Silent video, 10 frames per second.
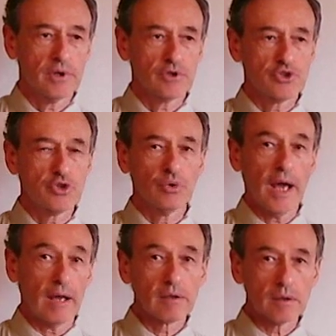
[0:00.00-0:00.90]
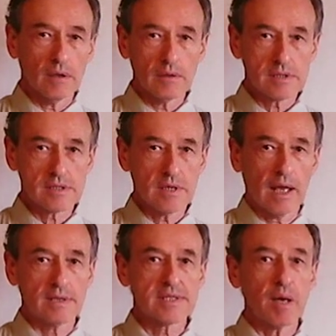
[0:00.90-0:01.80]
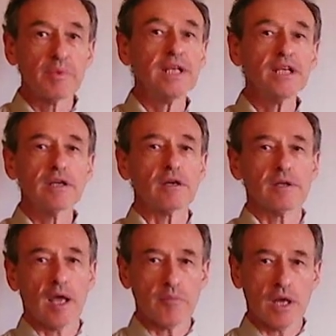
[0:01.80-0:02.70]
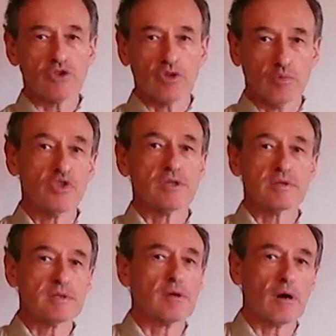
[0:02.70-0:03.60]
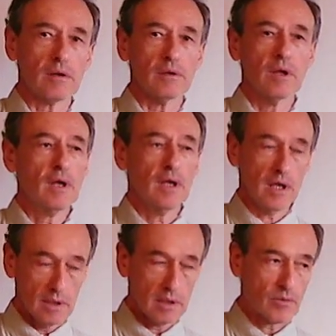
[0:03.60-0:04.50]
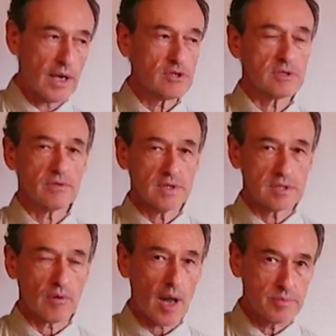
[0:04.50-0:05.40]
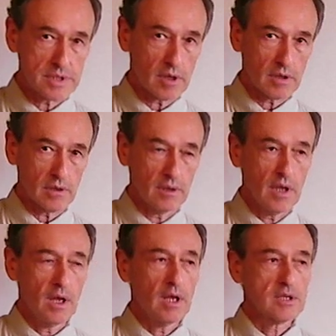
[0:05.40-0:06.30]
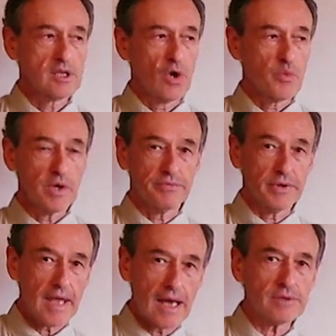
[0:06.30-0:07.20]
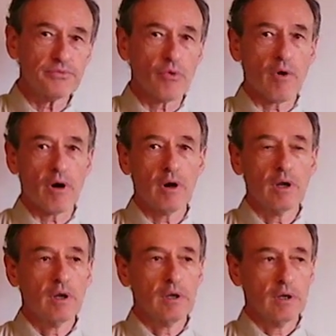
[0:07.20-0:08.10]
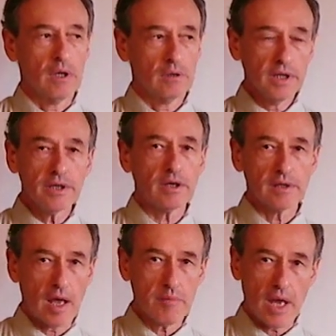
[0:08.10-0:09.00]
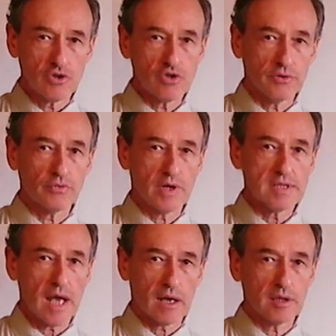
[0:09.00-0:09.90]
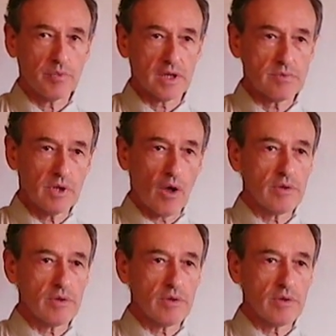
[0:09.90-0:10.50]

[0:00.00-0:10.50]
two angles and some linear dimension, which is the circle, uh, radius of inscribed circle. So we forget for linear dimension for a second, because we know